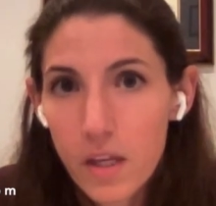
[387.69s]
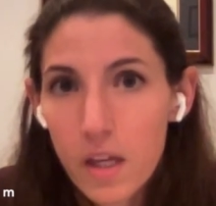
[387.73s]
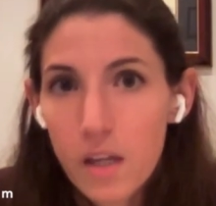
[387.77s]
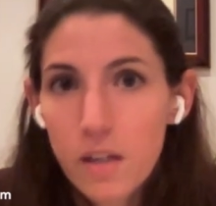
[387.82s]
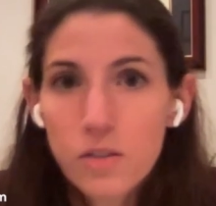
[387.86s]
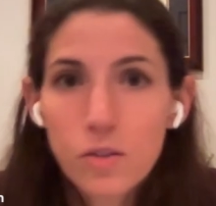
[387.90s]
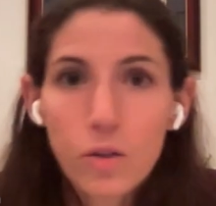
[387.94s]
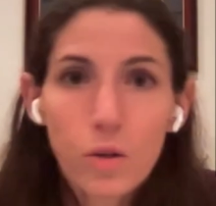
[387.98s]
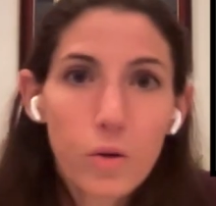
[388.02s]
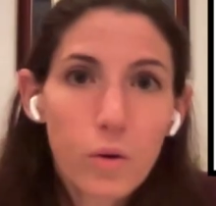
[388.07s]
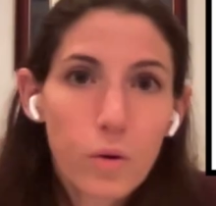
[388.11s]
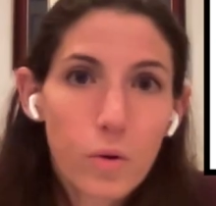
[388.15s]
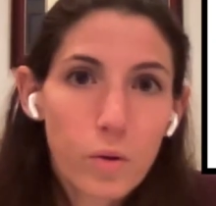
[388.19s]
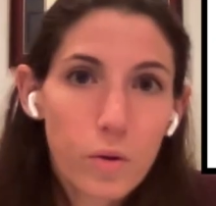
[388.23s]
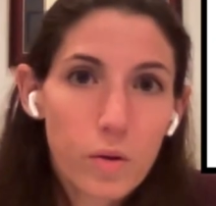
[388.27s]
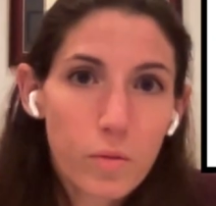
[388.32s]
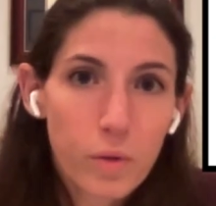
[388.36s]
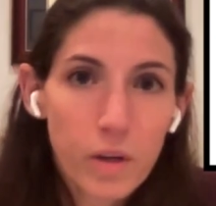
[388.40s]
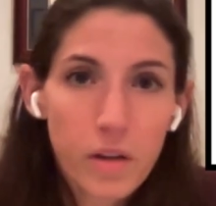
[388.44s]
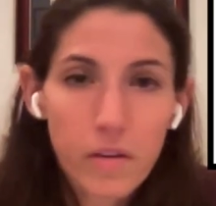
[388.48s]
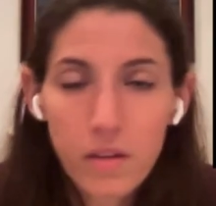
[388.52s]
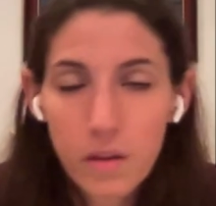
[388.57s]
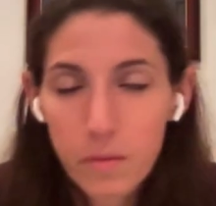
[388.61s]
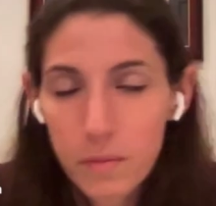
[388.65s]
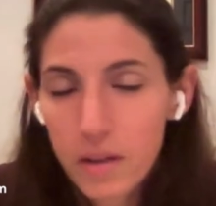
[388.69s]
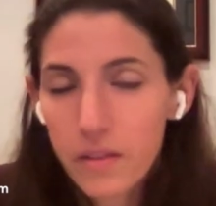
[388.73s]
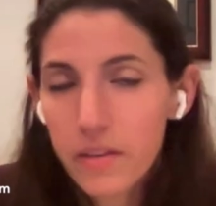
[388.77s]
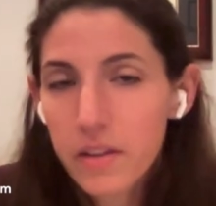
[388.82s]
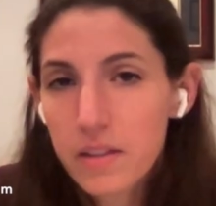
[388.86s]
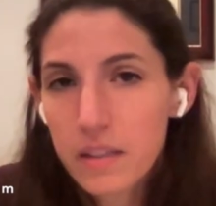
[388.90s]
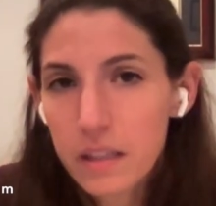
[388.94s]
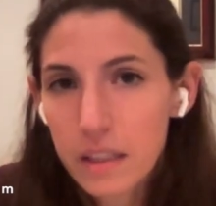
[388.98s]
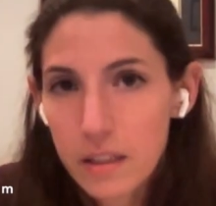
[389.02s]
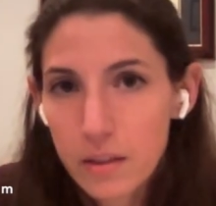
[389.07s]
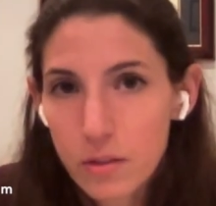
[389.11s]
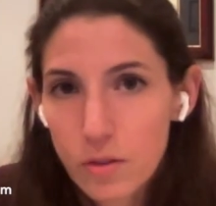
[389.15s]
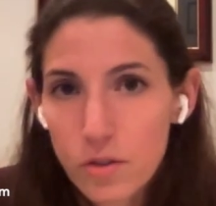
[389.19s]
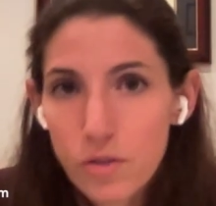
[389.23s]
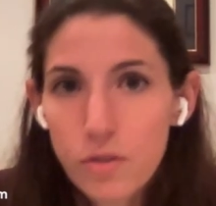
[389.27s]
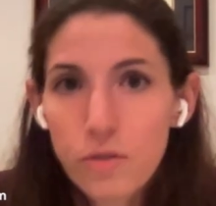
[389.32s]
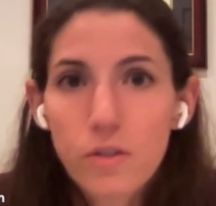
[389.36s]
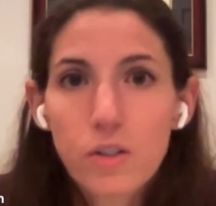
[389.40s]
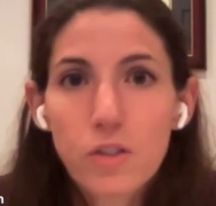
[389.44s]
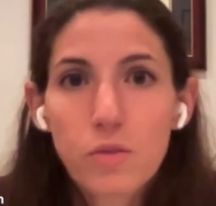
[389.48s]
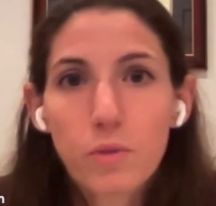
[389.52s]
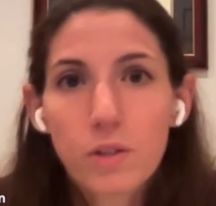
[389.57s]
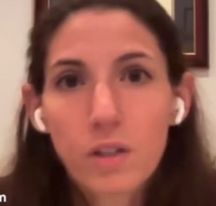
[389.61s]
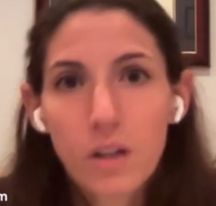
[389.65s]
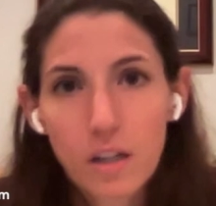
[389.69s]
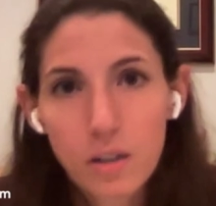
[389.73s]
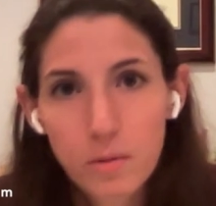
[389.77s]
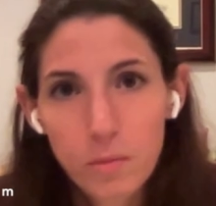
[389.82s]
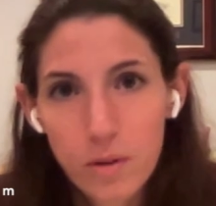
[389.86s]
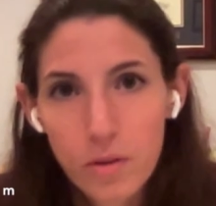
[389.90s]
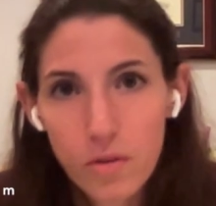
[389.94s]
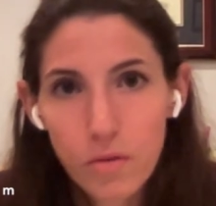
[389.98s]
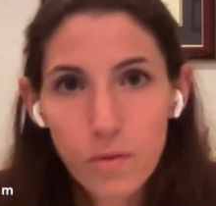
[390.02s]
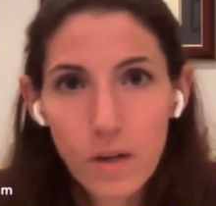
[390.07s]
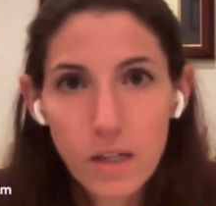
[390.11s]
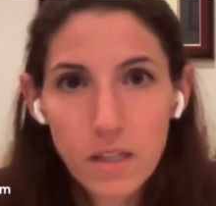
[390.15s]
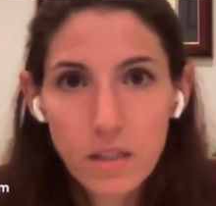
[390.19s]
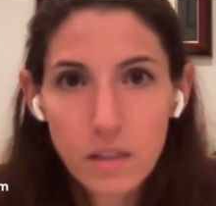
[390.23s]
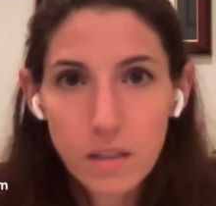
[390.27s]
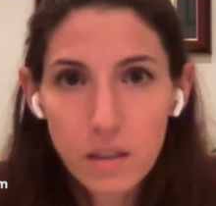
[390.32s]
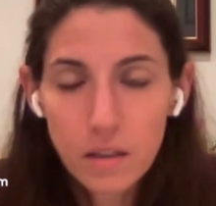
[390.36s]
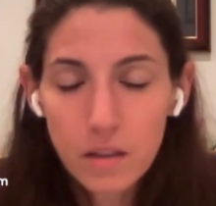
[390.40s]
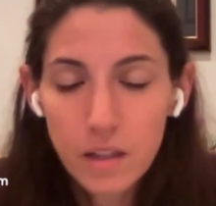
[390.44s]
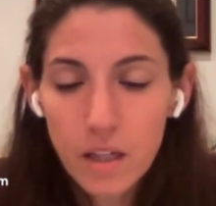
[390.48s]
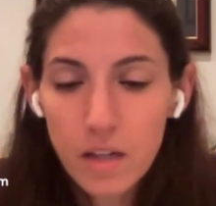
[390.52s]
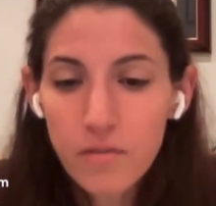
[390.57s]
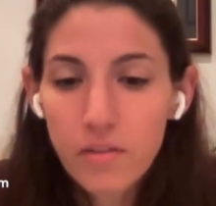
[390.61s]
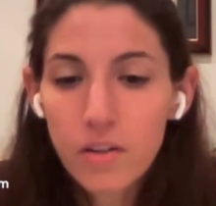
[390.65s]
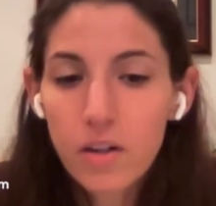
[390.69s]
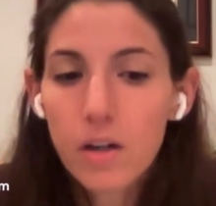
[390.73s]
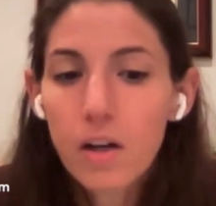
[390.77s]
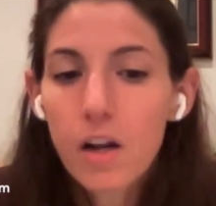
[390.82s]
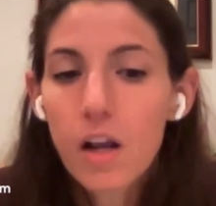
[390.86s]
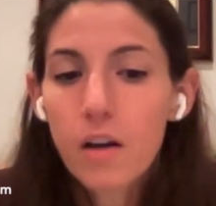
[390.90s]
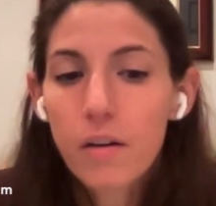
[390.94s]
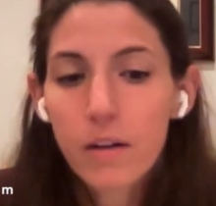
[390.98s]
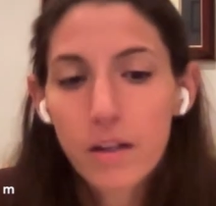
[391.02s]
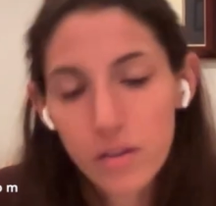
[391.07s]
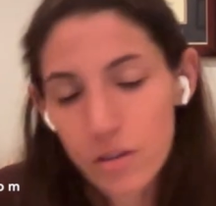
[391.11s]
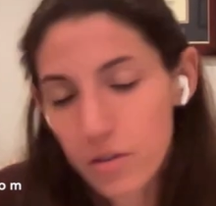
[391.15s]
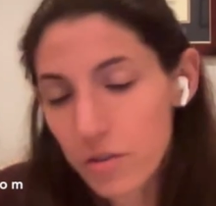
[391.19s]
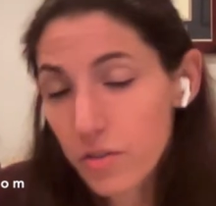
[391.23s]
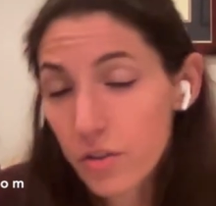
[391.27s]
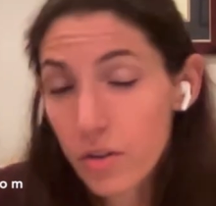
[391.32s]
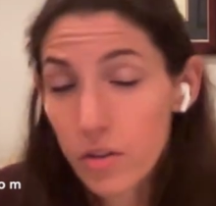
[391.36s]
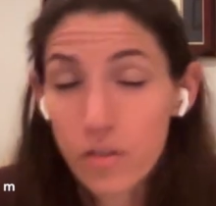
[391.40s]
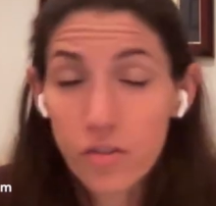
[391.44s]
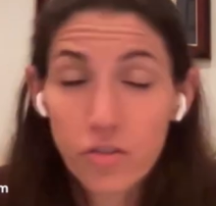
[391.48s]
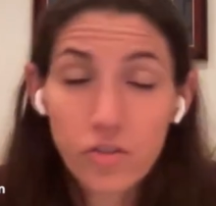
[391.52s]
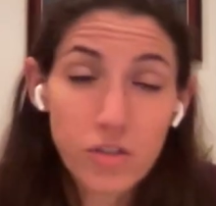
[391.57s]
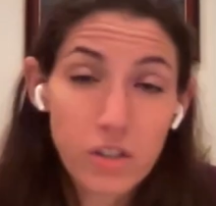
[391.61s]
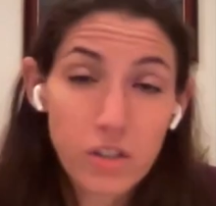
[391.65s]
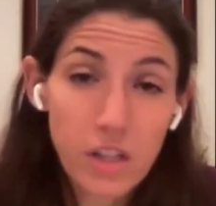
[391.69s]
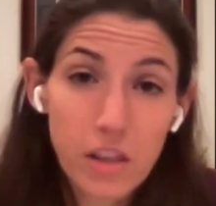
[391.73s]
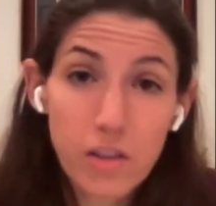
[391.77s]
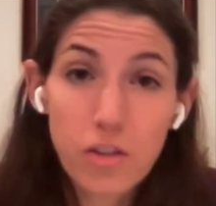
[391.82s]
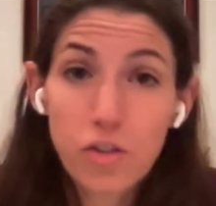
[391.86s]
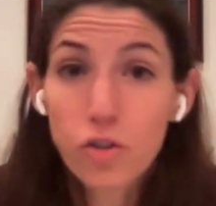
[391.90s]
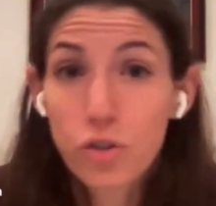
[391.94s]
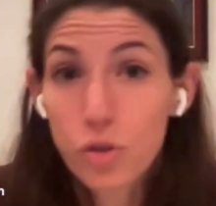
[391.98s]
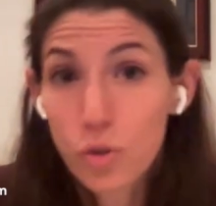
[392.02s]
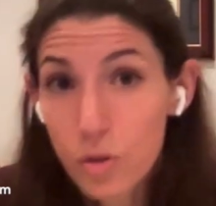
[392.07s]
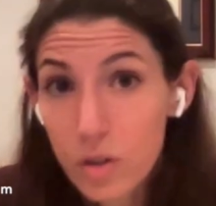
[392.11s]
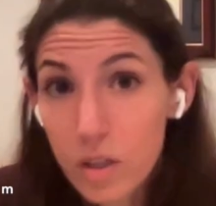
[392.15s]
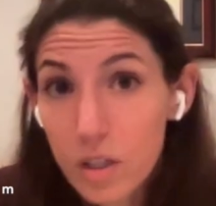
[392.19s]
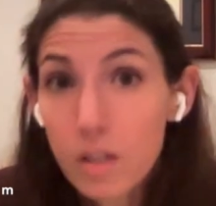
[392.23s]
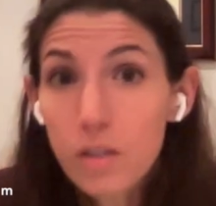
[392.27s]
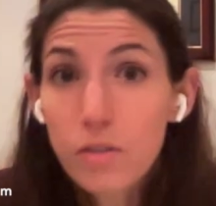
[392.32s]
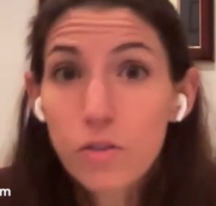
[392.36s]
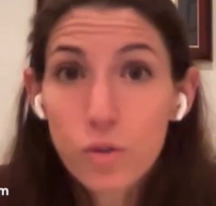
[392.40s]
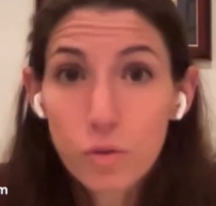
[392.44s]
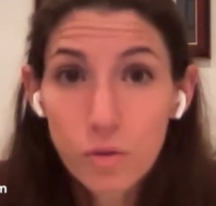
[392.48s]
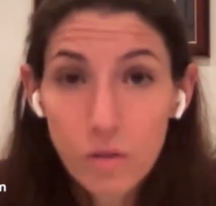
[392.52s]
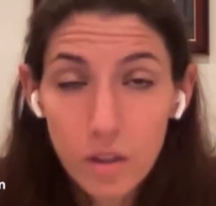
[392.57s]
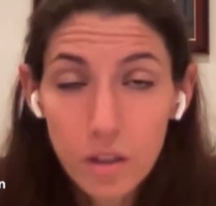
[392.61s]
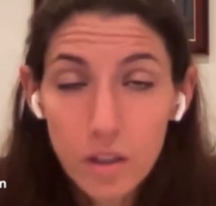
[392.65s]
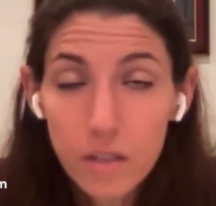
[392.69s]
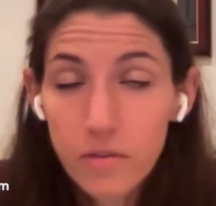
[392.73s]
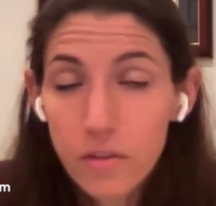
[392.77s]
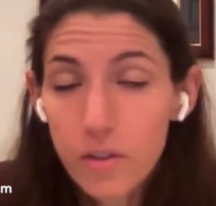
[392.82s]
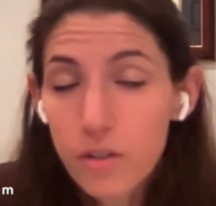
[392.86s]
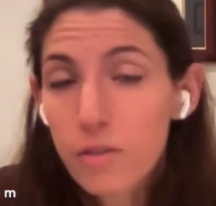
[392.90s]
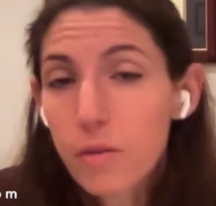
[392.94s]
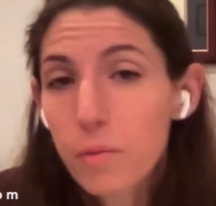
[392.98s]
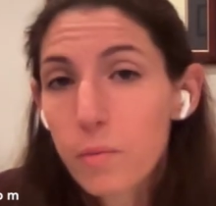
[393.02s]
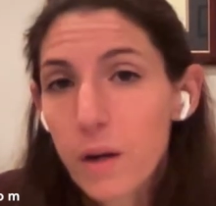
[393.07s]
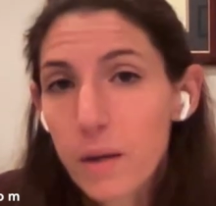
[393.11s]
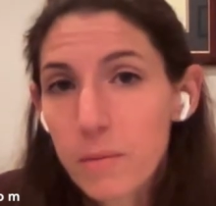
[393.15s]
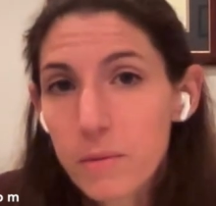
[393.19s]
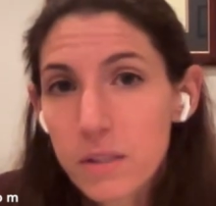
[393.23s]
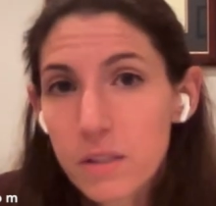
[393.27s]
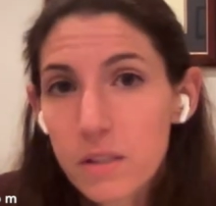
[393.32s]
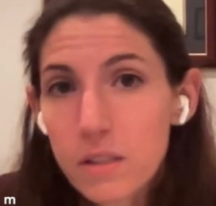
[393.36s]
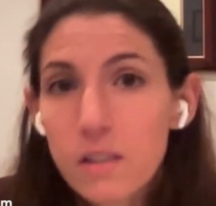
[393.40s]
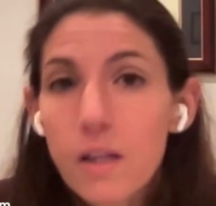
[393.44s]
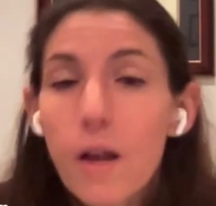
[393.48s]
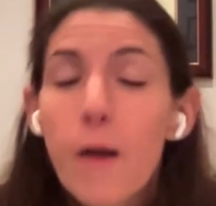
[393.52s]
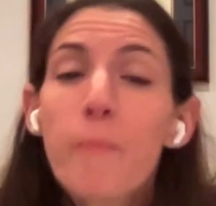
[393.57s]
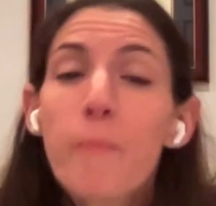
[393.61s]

So we think about these landlord duties. We talked about the right to deliver, right? I should say the duty to deliver the premises.